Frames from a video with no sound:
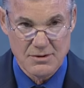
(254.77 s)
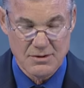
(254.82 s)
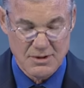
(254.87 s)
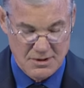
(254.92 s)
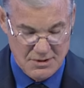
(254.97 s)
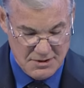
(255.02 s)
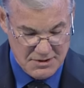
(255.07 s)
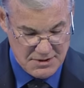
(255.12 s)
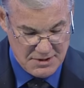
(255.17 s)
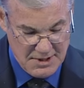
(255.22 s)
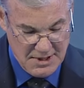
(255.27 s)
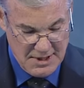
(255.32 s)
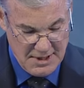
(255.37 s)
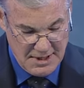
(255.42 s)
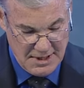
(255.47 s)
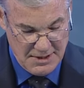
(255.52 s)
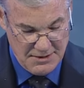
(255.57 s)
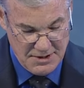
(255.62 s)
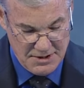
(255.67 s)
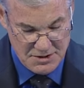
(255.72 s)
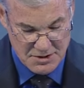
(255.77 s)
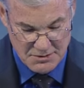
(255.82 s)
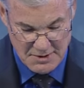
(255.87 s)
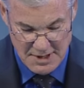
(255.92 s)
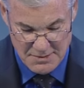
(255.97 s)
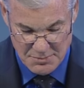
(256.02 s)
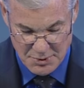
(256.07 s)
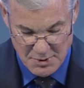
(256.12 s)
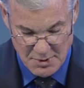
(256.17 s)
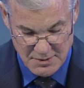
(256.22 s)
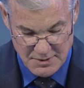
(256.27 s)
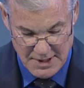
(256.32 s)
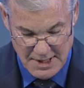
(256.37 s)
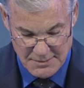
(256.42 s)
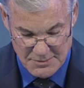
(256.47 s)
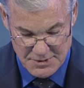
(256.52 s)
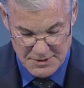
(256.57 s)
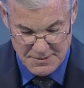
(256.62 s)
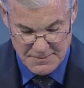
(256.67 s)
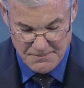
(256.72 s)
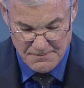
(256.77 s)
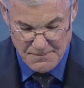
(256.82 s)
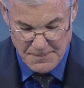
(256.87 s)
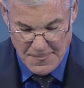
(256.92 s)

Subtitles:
2 years in these great programs.